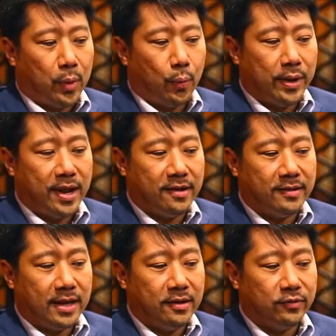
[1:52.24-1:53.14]
What that has
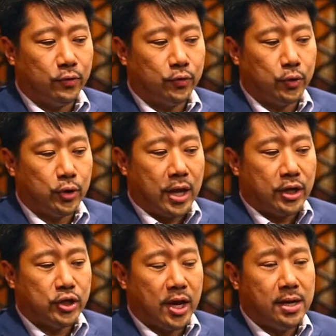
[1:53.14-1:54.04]
done is also
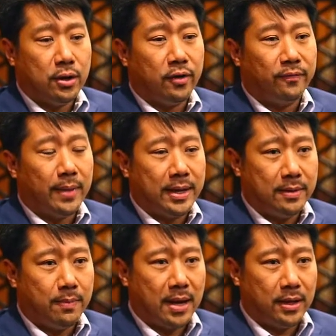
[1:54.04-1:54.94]
channel a lot of
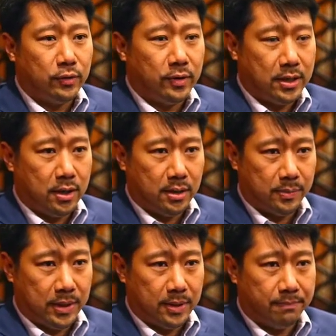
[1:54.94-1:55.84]
money back into the
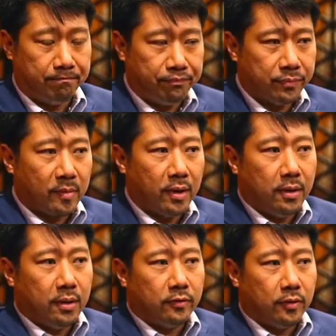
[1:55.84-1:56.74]
economy.
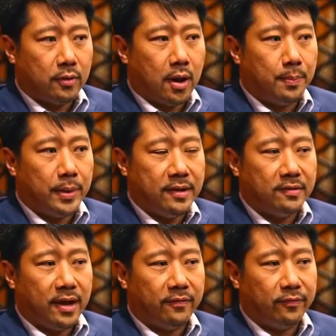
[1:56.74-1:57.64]
So companies
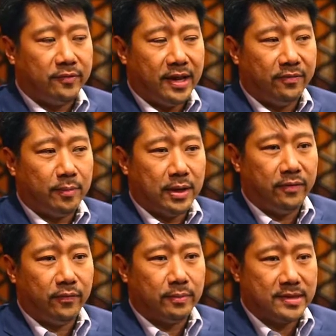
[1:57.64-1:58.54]
that have saved money
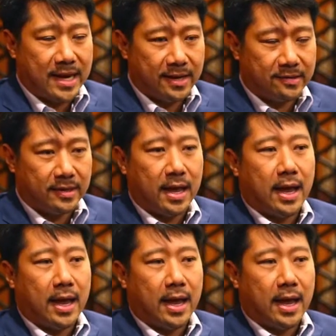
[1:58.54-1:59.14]
from tax